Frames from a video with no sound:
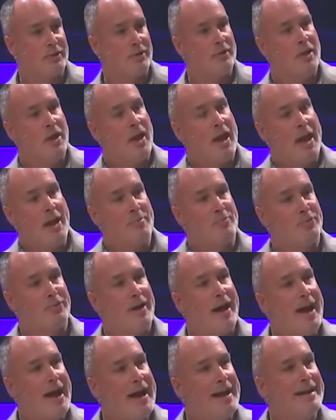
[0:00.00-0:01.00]
And
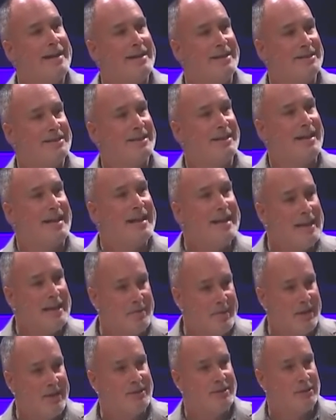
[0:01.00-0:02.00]
pride is an
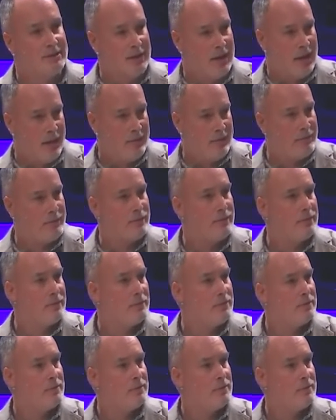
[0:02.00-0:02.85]
enemy to love.